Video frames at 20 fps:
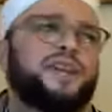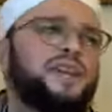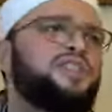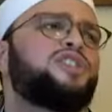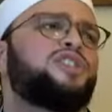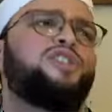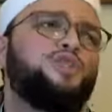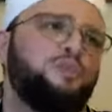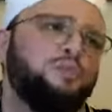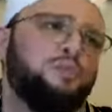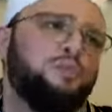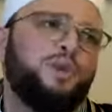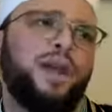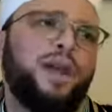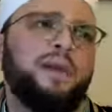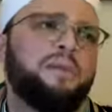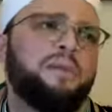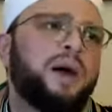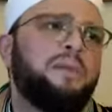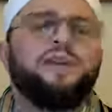just you pray,
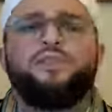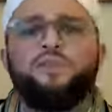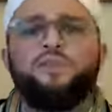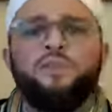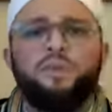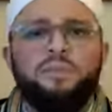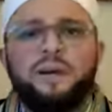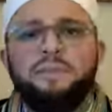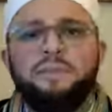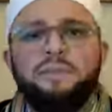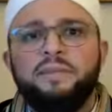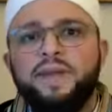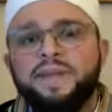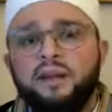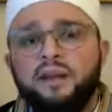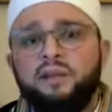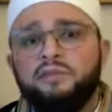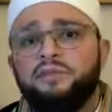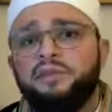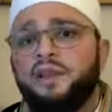mom, I'm going to do it by
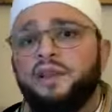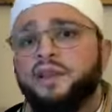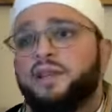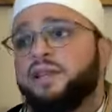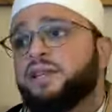myself.